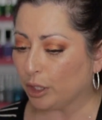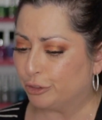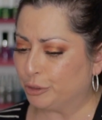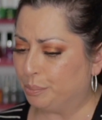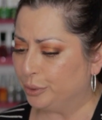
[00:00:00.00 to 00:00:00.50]

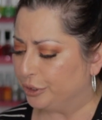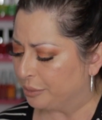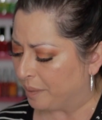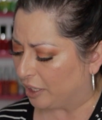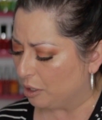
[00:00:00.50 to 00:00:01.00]
to put the
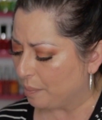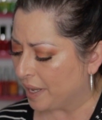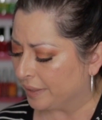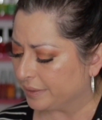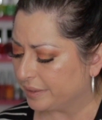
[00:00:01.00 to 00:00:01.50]
makeup,
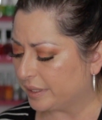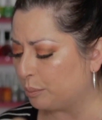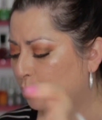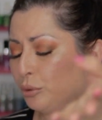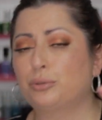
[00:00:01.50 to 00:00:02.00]
and they
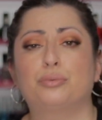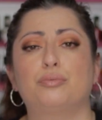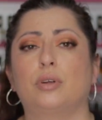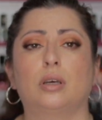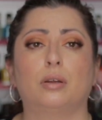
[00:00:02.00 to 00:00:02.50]
put
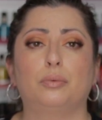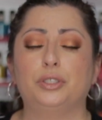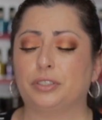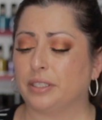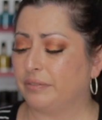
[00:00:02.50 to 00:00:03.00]
a
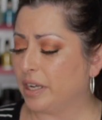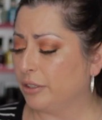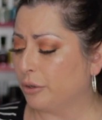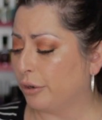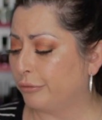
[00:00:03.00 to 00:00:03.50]
retail
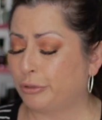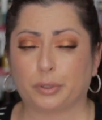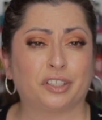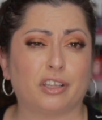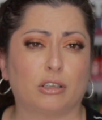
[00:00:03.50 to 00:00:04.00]
value of
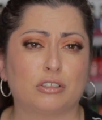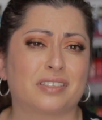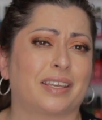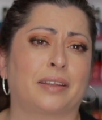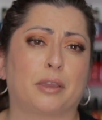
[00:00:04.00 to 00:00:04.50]

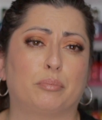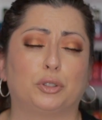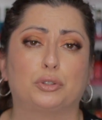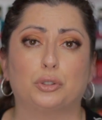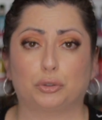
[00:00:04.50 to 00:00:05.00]
$20 and I
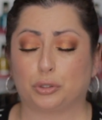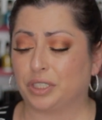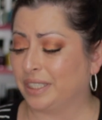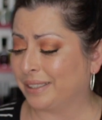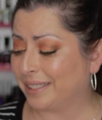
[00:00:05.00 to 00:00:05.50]
put
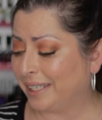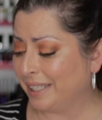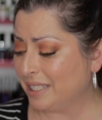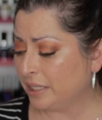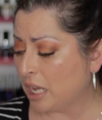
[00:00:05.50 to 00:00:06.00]
30 in
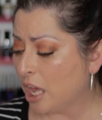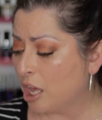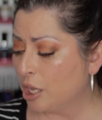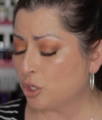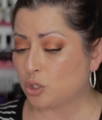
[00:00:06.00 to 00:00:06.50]
Canadian.
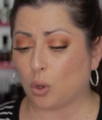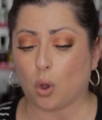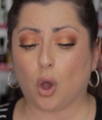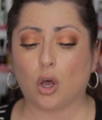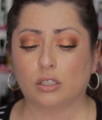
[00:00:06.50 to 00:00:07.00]

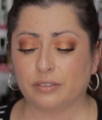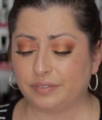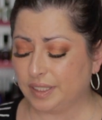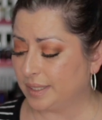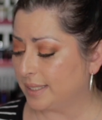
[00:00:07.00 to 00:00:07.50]
So all
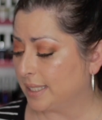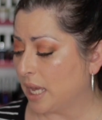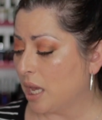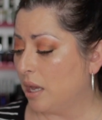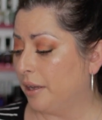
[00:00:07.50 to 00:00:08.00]
of this
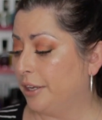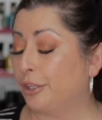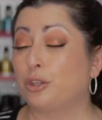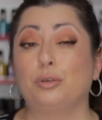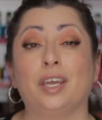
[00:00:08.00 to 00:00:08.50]

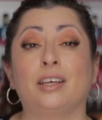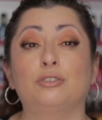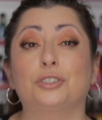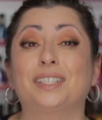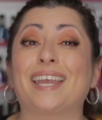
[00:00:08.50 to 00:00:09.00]

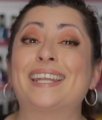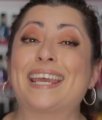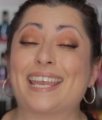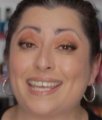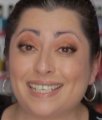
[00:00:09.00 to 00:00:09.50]

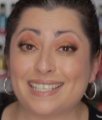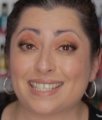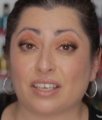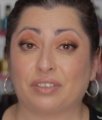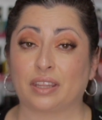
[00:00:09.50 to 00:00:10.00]

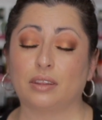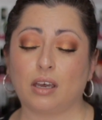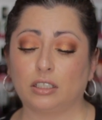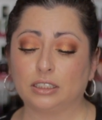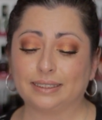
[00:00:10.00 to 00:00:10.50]

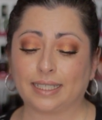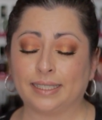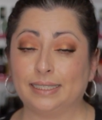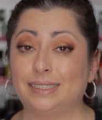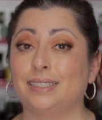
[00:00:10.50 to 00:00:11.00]
$387
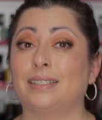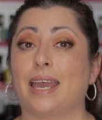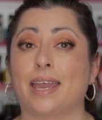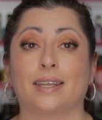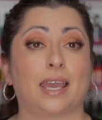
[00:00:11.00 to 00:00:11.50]
Canadian,
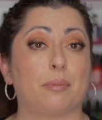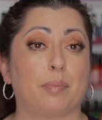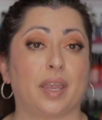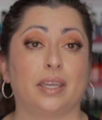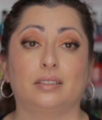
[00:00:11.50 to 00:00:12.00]
and I
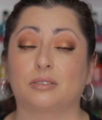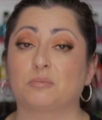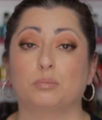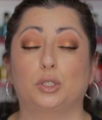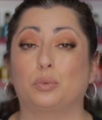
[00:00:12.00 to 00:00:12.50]
paid
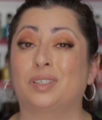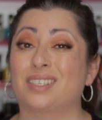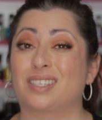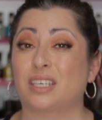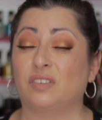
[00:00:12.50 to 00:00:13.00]
between
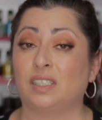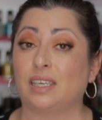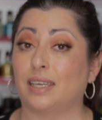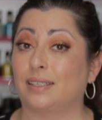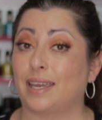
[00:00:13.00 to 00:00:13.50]

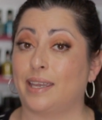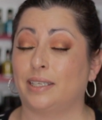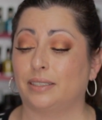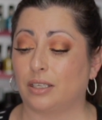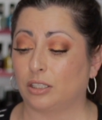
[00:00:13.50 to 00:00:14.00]
$70 and
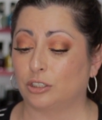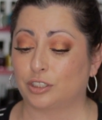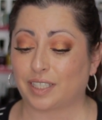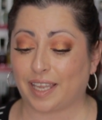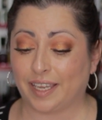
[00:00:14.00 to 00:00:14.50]

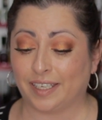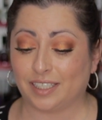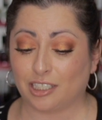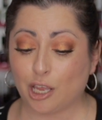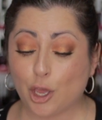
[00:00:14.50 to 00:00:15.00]
$80
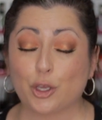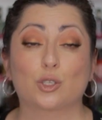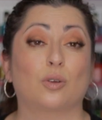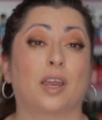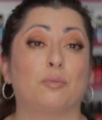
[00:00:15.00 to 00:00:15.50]
Canadian.
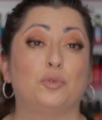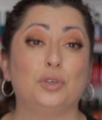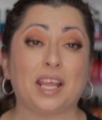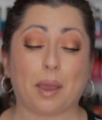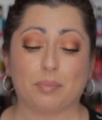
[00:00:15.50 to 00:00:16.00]
So I'm
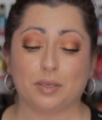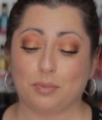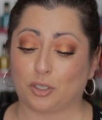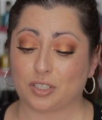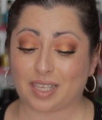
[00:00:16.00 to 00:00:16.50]
really happy
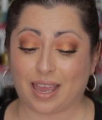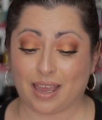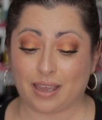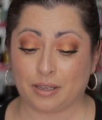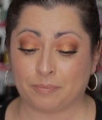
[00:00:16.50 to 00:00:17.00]
because
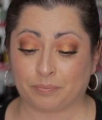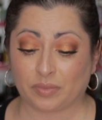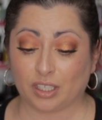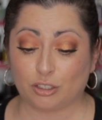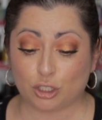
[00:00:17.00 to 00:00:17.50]
I'm
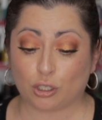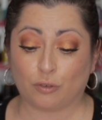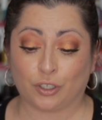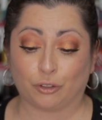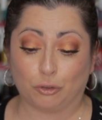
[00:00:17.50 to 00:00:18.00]

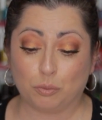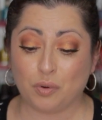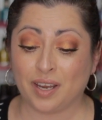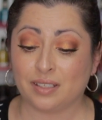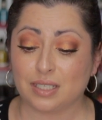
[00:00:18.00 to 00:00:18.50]
discovering new
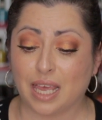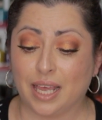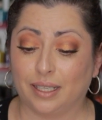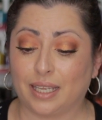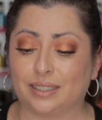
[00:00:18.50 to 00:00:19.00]
brands
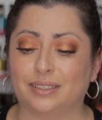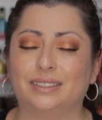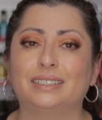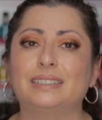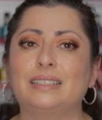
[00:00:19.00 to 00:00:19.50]
like the
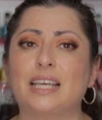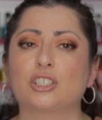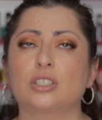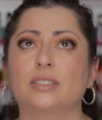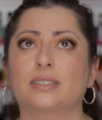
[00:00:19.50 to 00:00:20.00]
Lily
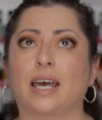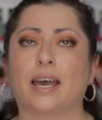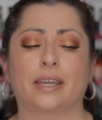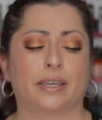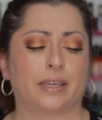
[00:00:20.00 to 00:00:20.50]
lashes.
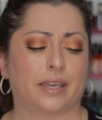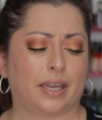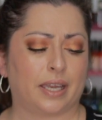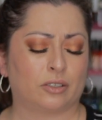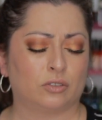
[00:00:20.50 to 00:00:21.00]
I
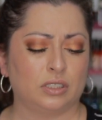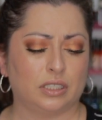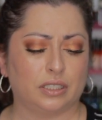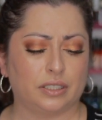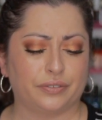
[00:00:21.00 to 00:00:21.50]
don't know
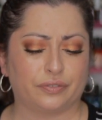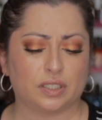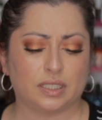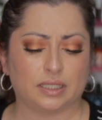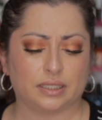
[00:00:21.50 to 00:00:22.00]
if
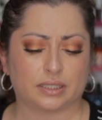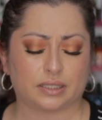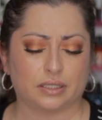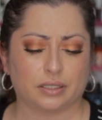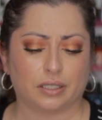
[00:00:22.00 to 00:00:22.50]
it's
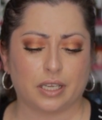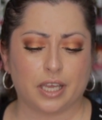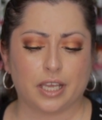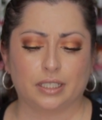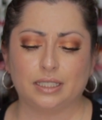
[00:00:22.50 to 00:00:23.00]
the
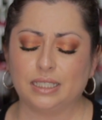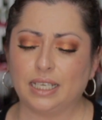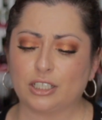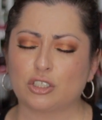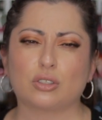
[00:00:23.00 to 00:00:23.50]
Lily
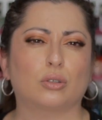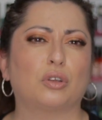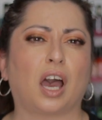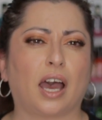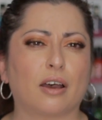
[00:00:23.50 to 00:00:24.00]
lashes or
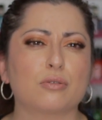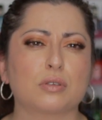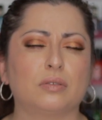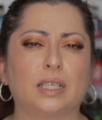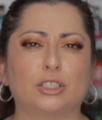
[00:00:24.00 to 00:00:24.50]
the
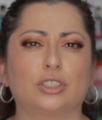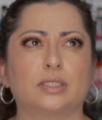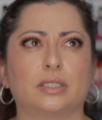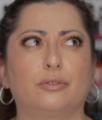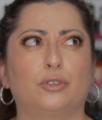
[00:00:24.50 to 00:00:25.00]
House of
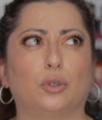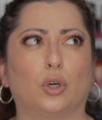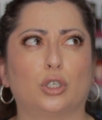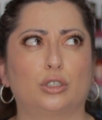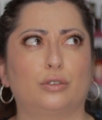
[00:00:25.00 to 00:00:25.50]
Lashes. If you
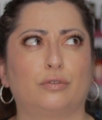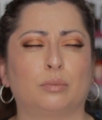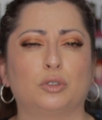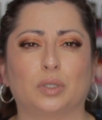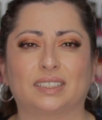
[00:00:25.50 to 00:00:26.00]
order
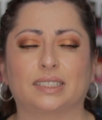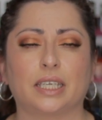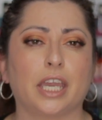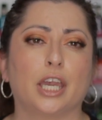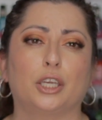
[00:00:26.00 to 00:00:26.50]
from
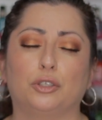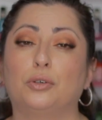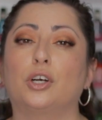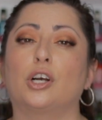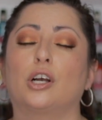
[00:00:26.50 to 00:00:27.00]
USA,
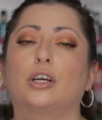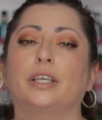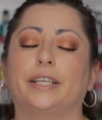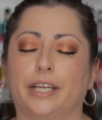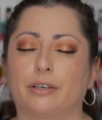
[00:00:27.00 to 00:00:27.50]
you are
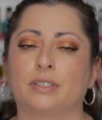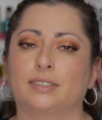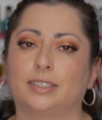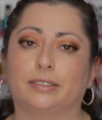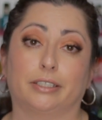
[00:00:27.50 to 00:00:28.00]

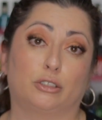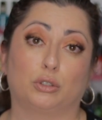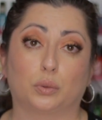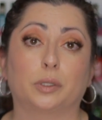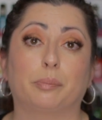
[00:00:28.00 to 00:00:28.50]
guaranteed that
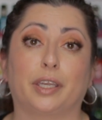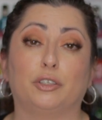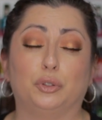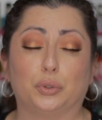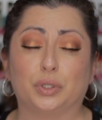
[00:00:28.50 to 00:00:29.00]
you will pay
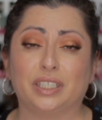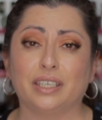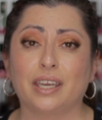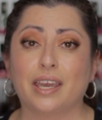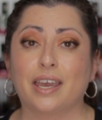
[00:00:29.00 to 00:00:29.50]
duty.